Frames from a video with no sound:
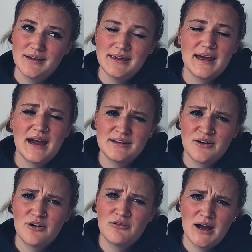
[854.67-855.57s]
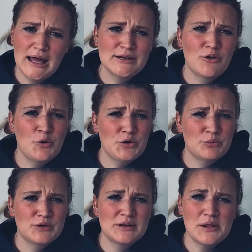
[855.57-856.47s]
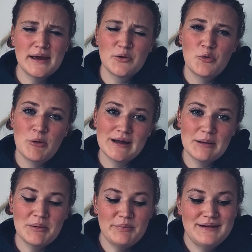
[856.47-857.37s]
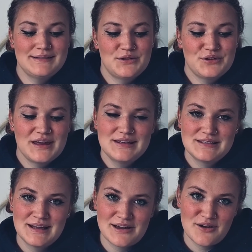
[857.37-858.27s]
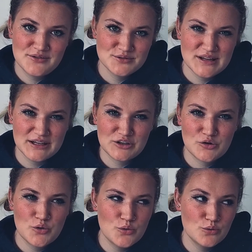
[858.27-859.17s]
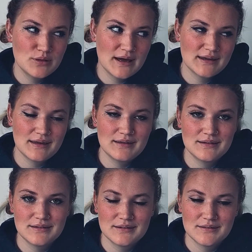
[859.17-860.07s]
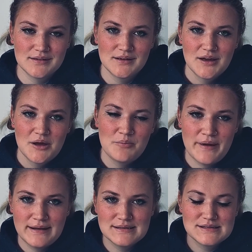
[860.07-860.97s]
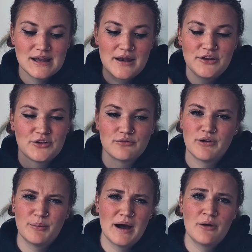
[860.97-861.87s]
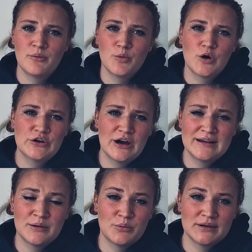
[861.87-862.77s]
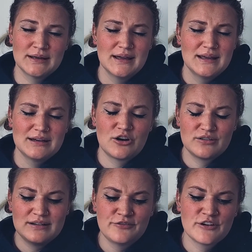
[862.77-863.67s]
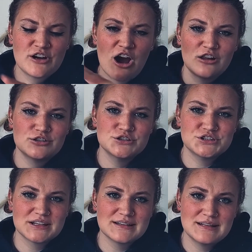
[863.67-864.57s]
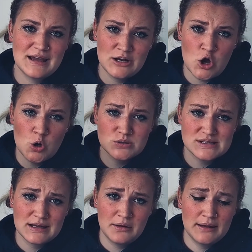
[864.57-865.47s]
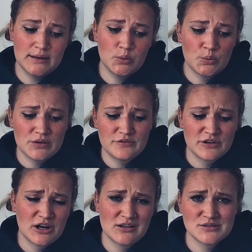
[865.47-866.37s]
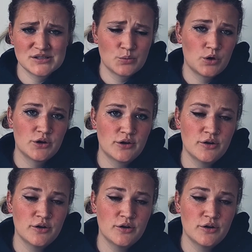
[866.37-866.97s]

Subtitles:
Yeah, I know you want to like, oh, I got my pencil case and I got those like cool like ink pens that you can rub out and whatnot, and I want to different colors so I can take notes, and they're like, oh, different colors and whatnot.